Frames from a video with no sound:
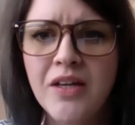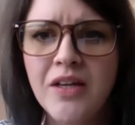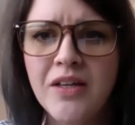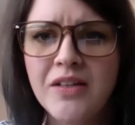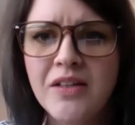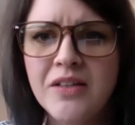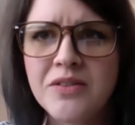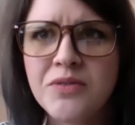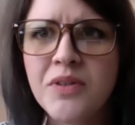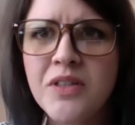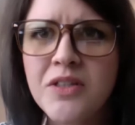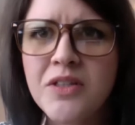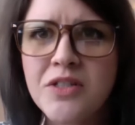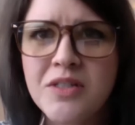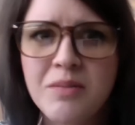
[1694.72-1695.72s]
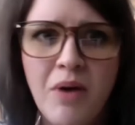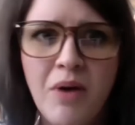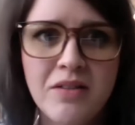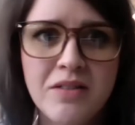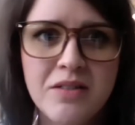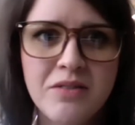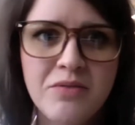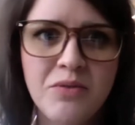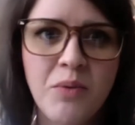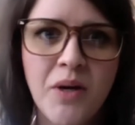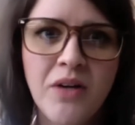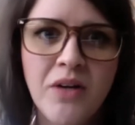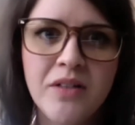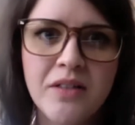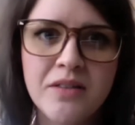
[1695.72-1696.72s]
it's really just the process of
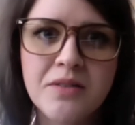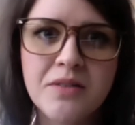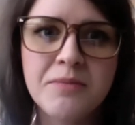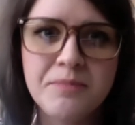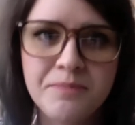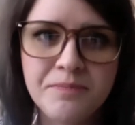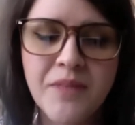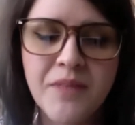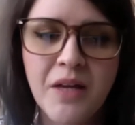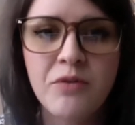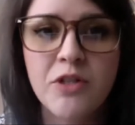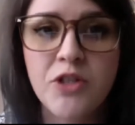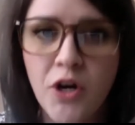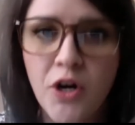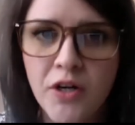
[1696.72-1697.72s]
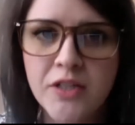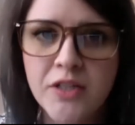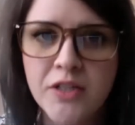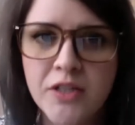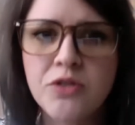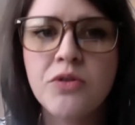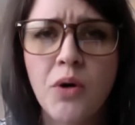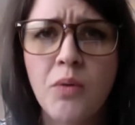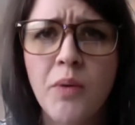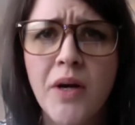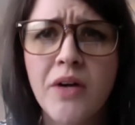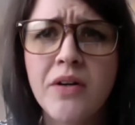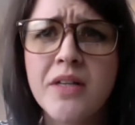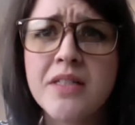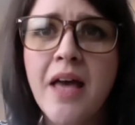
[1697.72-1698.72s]
awareness and returning to your
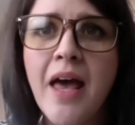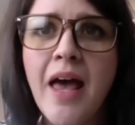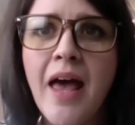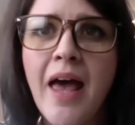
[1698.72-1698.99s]
awareness,